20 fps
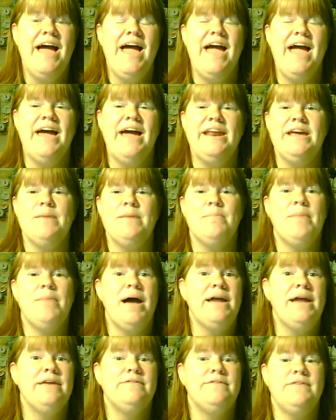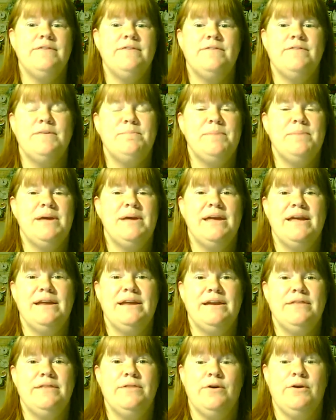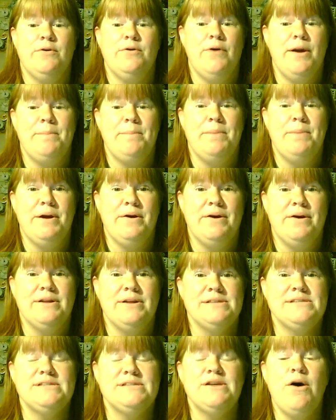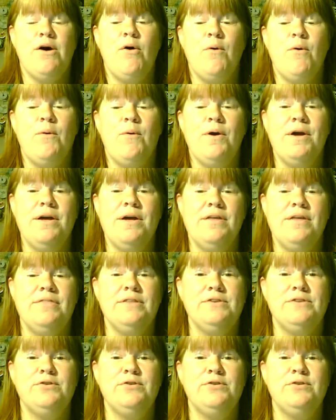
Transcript: and it might have even been their grandparents. So the